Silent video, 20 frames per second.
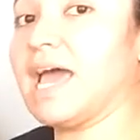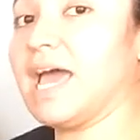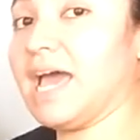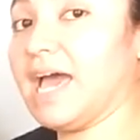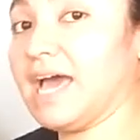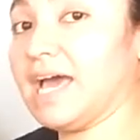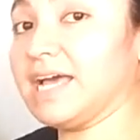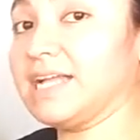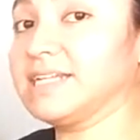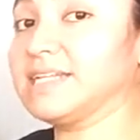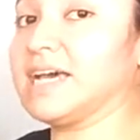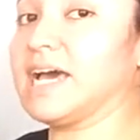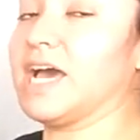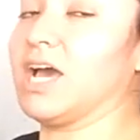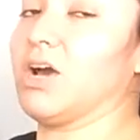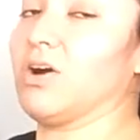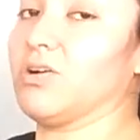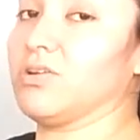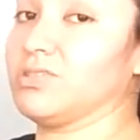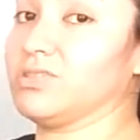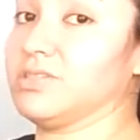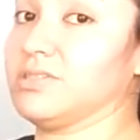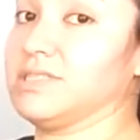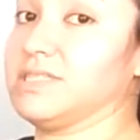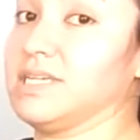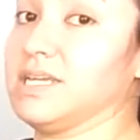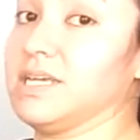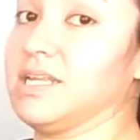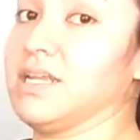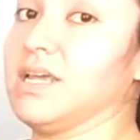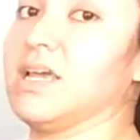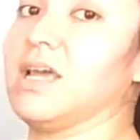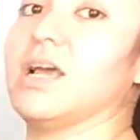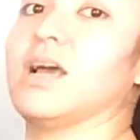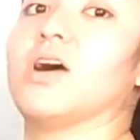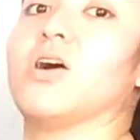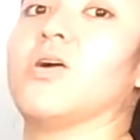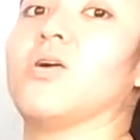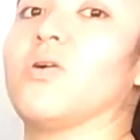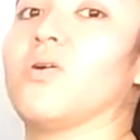and I also did
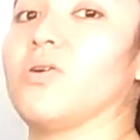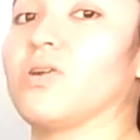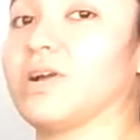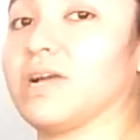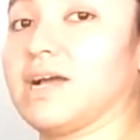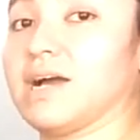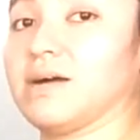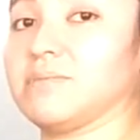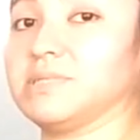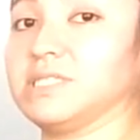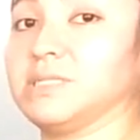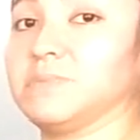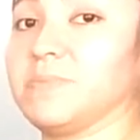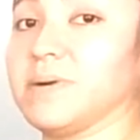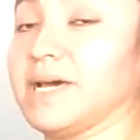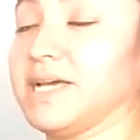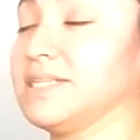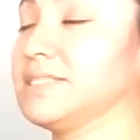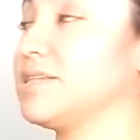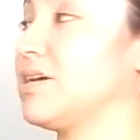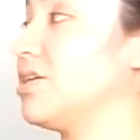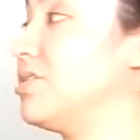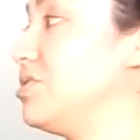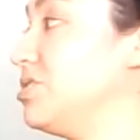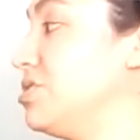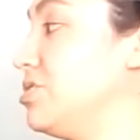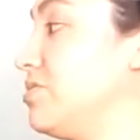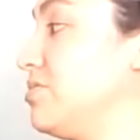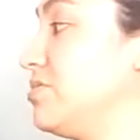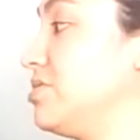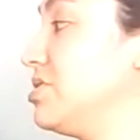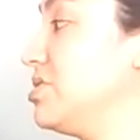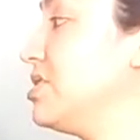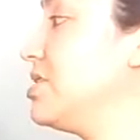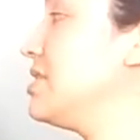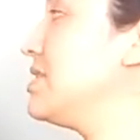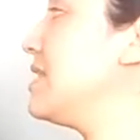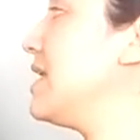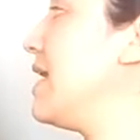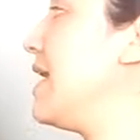origami spikes on the
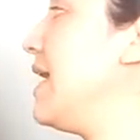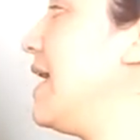shoulders,